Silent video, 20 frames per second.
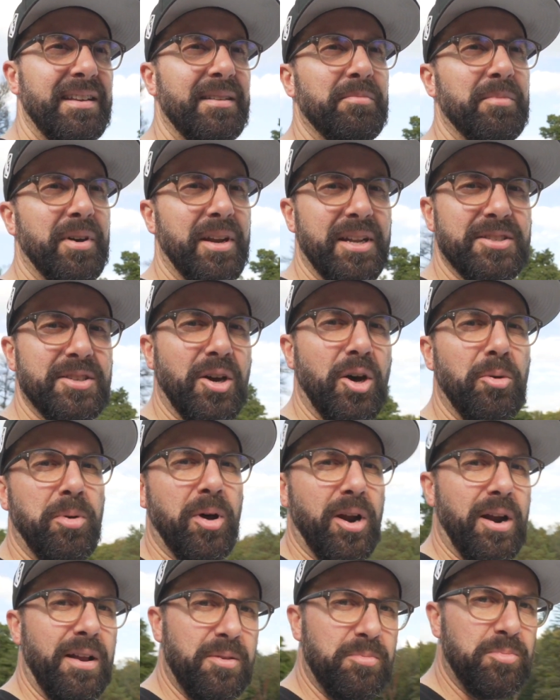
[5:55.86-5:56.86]
But it's all
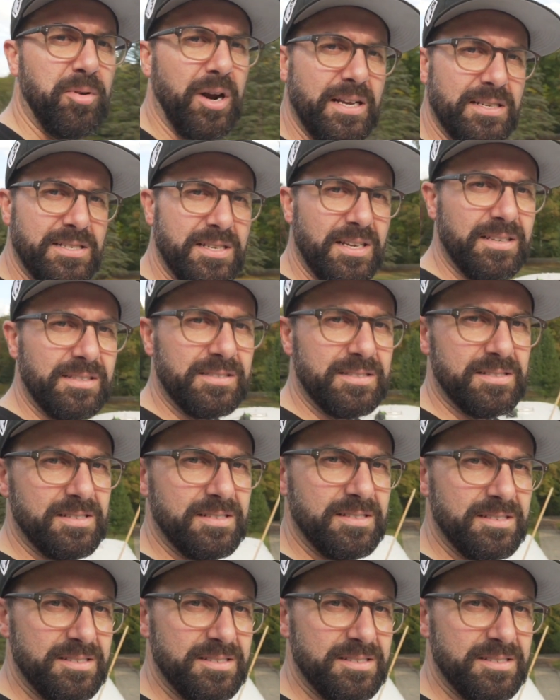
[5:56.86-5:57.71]
part of the process.